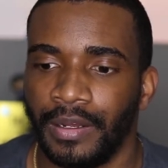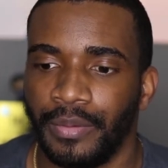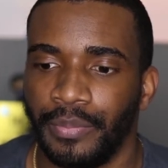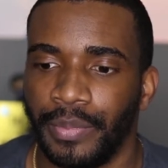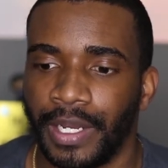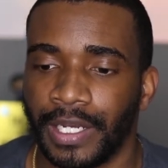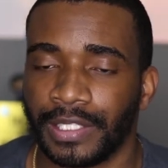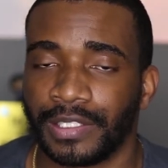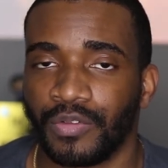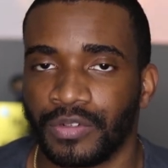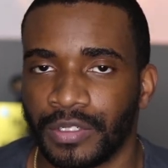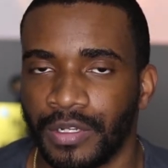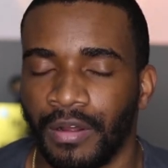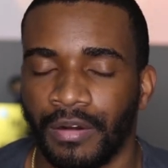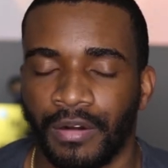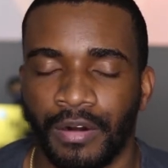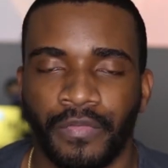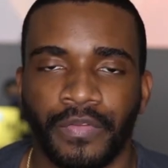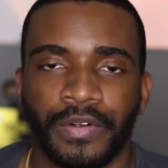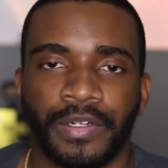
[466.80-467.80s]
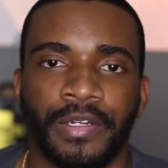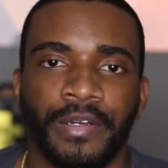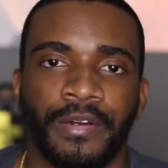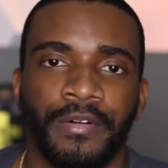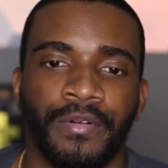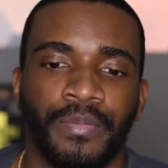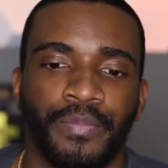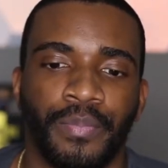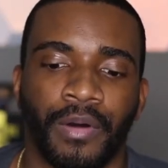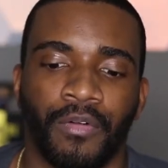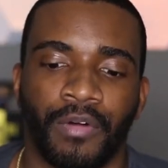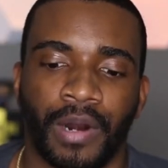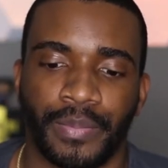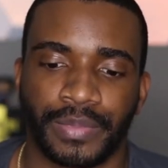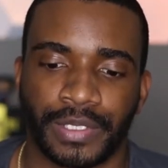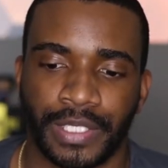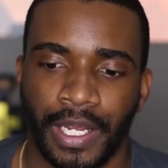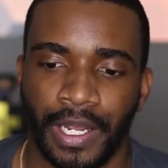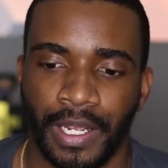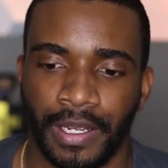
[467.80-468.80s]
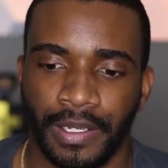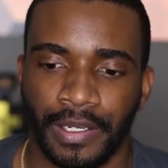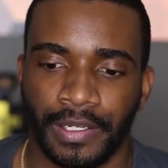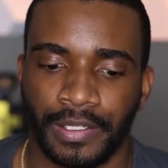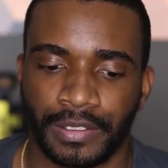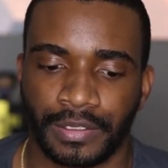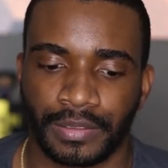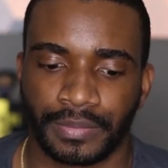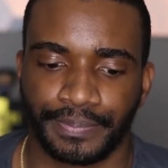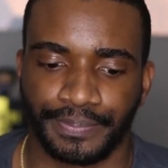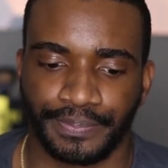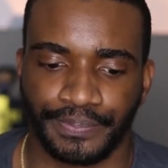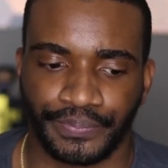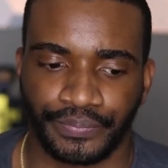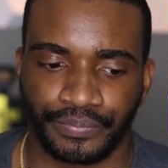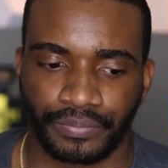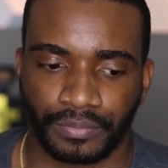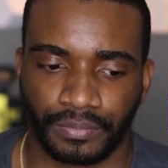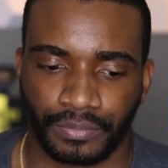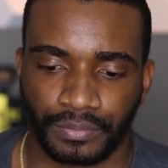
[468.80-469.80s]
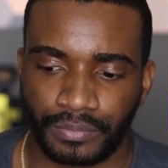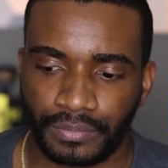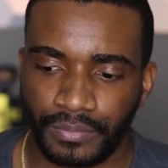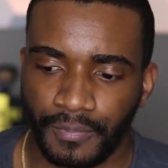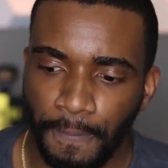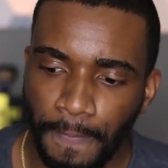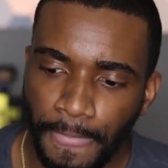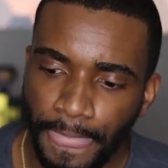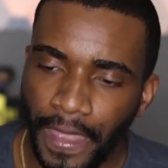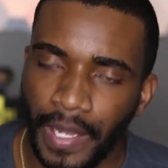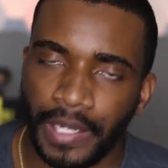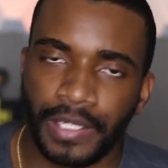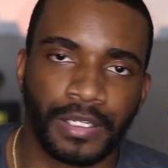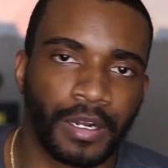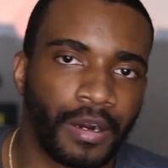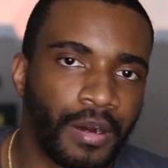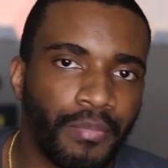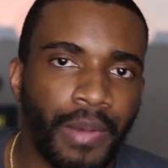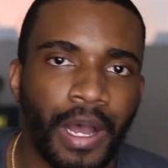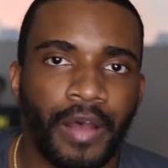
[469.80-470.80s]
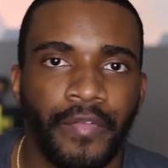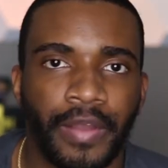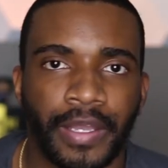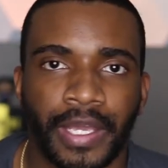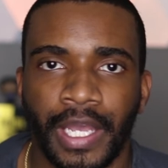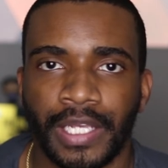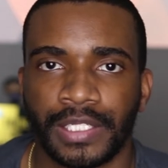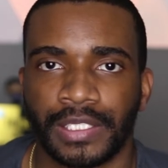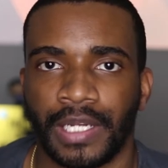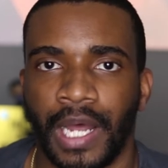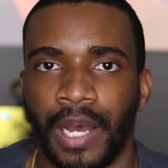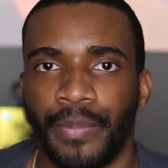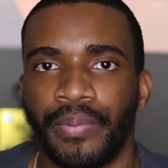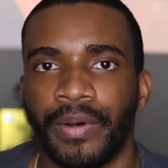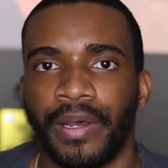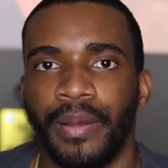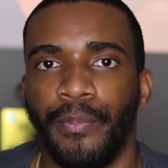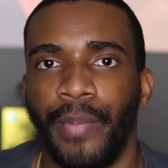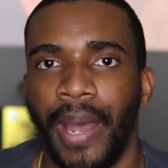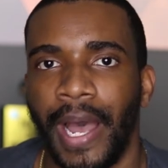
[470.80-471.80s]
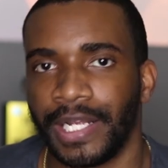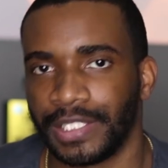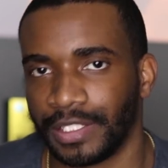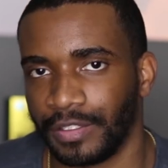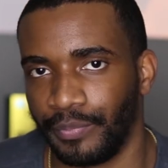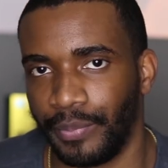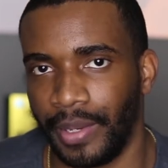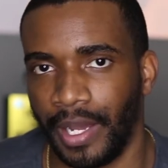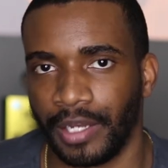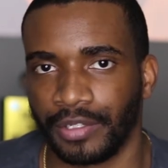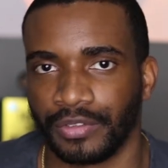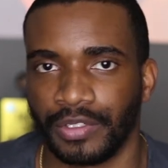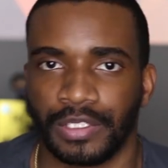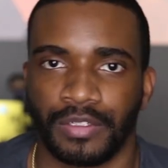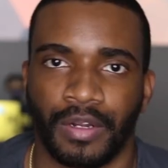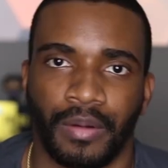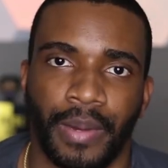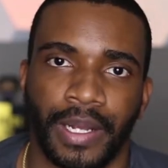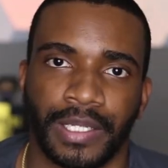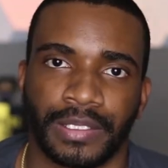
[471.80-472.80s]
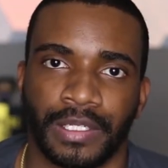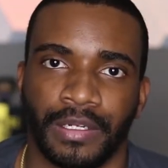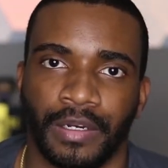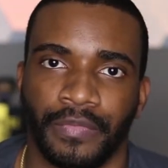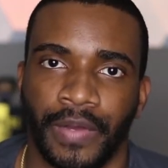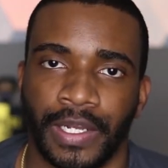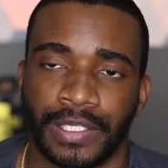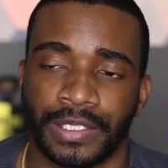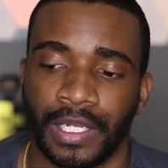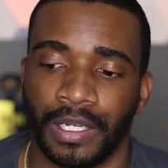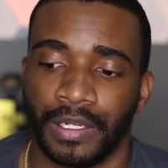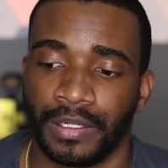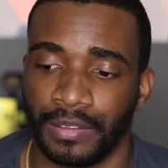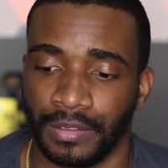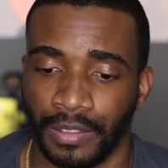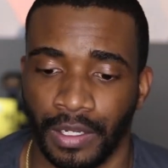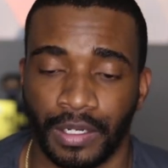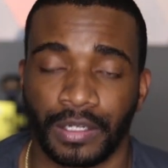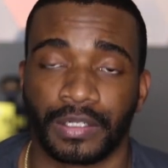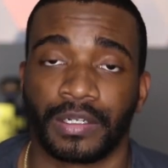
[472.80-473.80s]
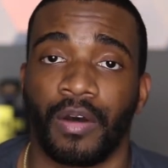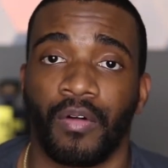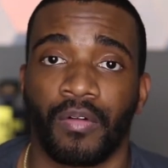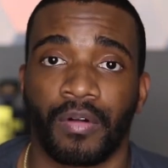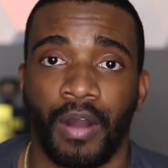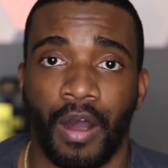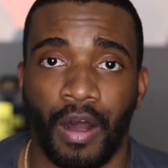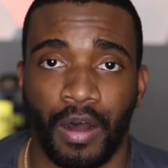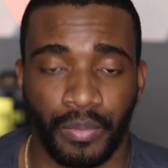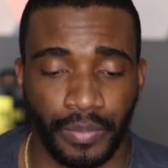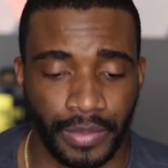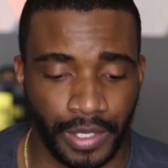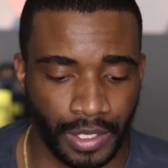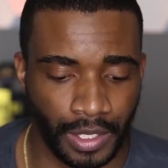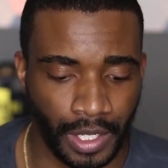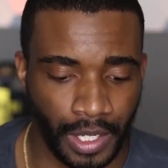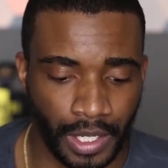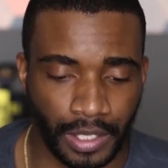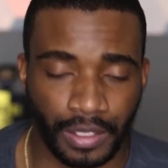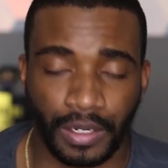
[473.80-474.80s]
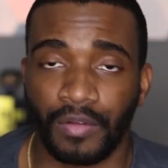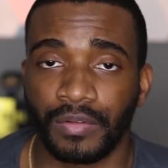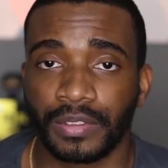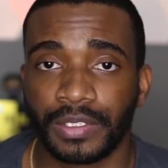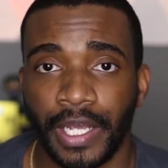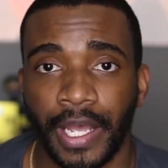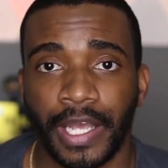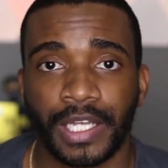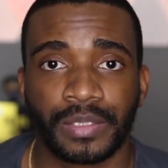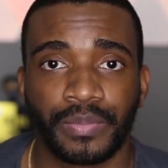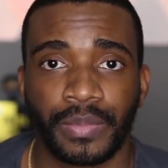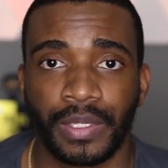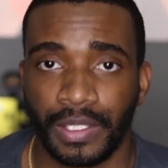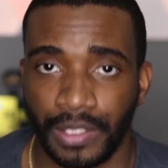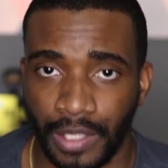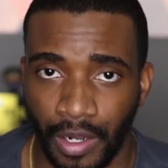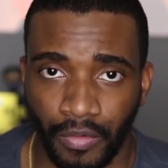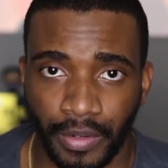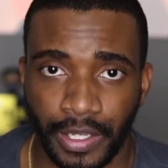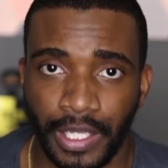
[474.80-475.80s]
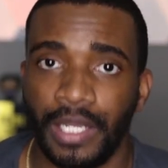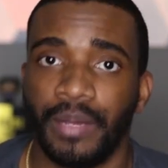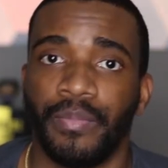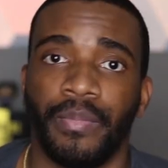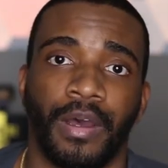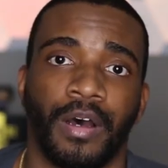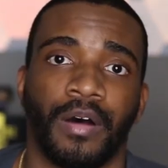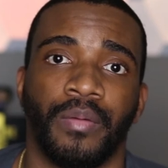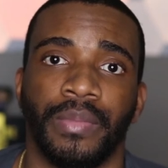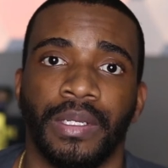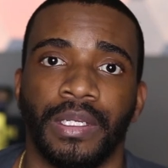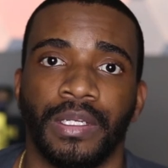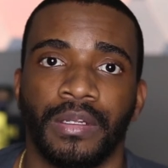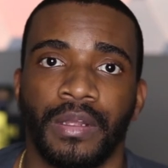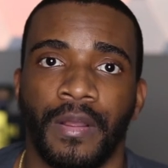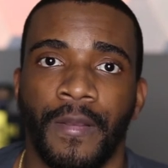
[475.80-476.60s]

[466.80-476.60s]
because it was long overdue. But what I'm saying is, during my vacation, I put massive boundaries on myself. I said, look, don't call me, don't text me, don't email me.